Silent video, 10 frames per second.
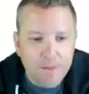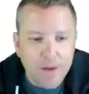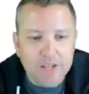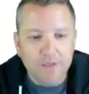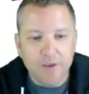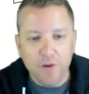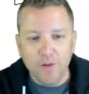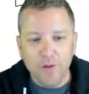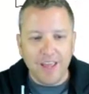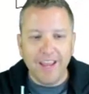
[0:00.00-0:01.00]
Because if
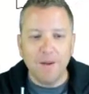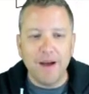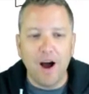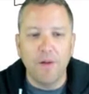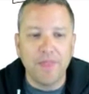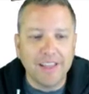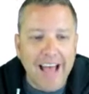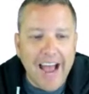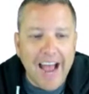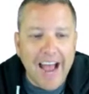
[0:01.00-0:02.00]
you think about the
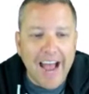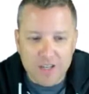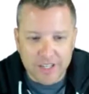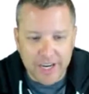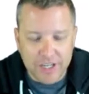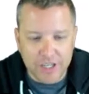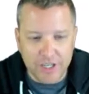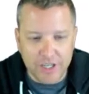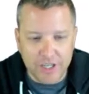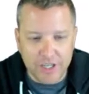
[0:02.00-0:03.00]
last
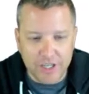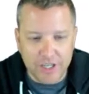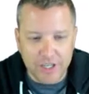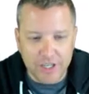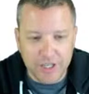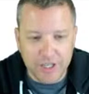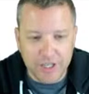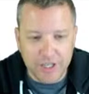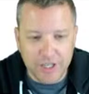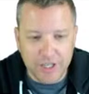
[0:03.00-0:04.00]
conversation you had
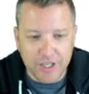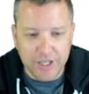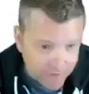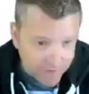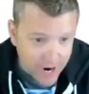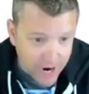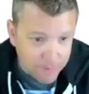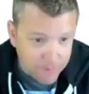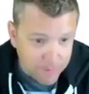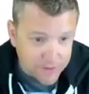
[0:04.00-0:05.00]
about
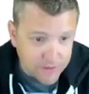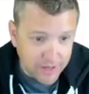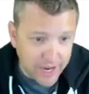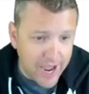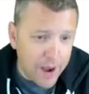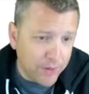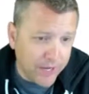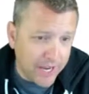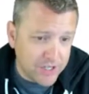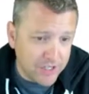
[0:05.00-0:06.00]
DevOps and
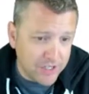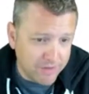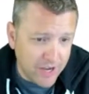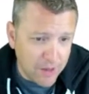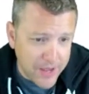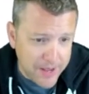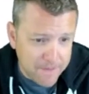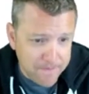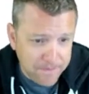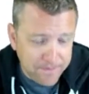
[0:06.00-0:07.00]
application
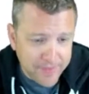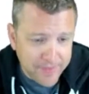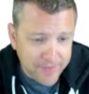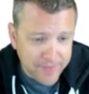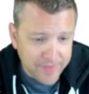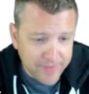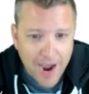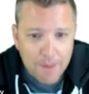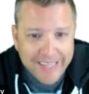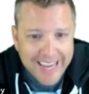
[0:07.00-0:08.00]
development,
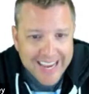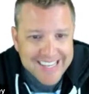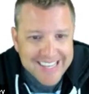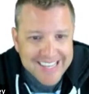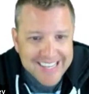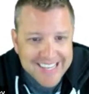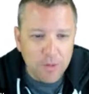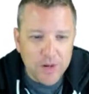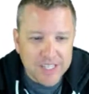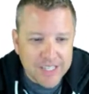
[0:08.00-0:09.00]
I'm guessing it was
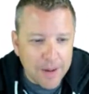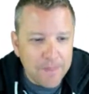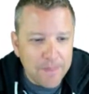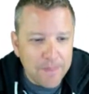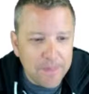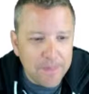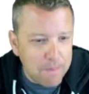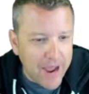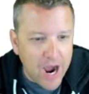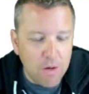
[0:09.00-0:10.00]
something
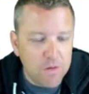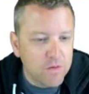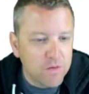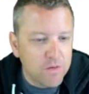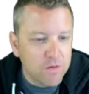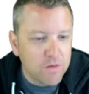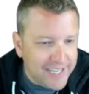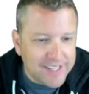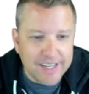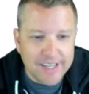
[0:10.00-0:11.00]
about
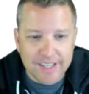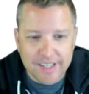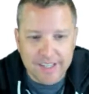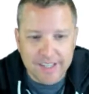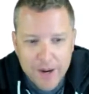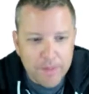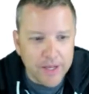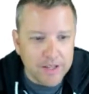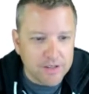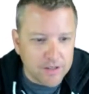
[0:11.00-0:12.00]
releases,
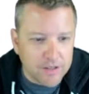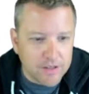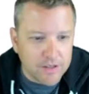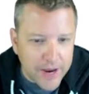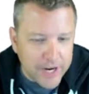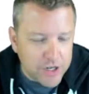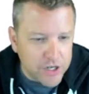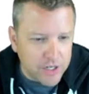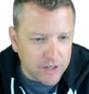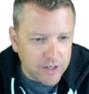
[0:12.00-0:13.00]
deployments,
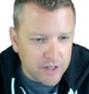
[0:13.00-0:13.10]
automation,